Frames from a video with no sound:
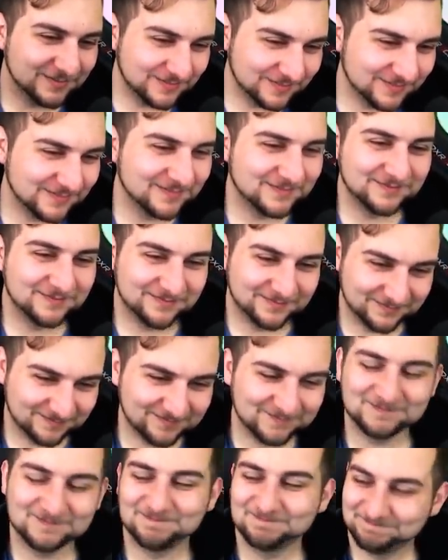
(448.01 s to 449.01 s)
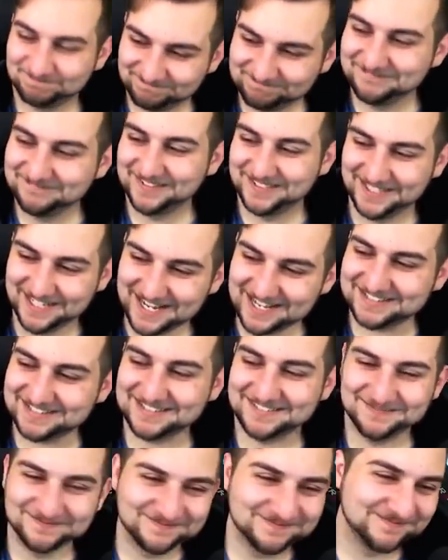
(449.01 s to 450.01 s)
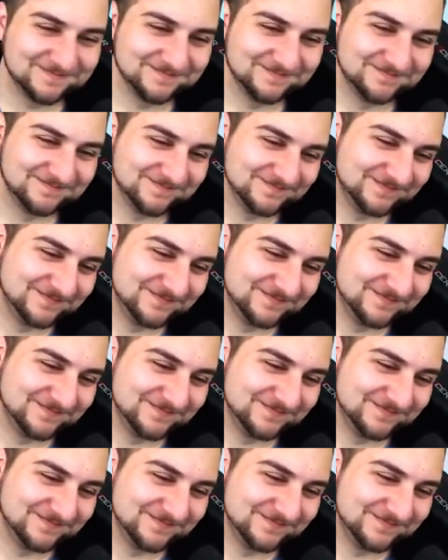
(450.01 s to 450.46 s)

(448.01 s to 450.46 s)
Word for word: green, sexy bastard who yes. can your